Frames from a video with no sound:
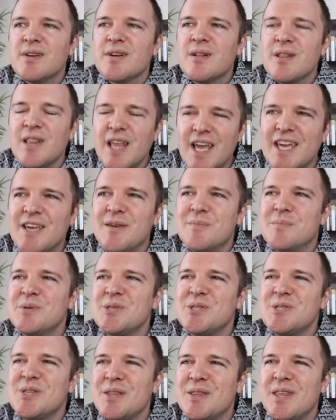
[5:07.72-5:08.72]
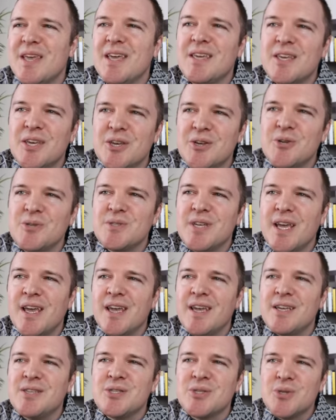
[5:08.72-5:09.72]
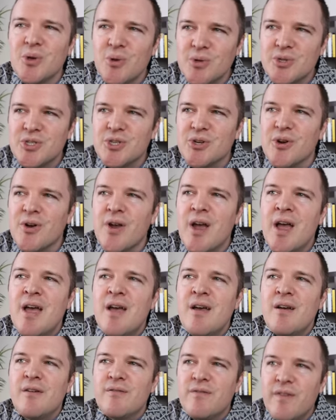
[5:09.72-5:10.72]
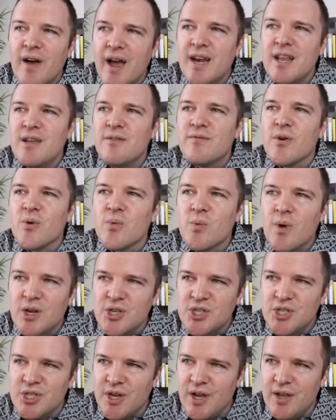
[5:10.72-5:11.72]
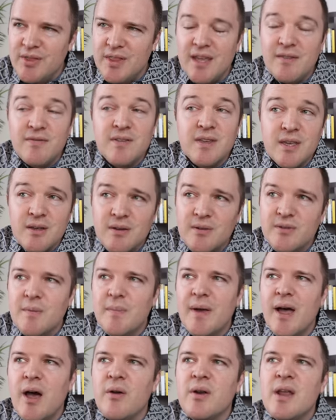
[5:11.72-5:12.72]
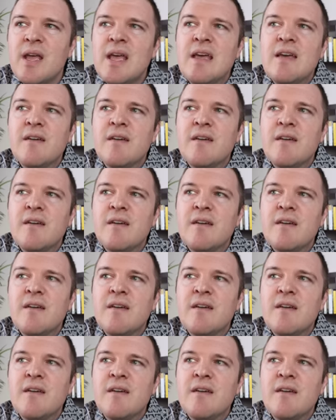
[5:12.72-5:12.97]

claims that they killed a soldier fighting for Russia and they've killed about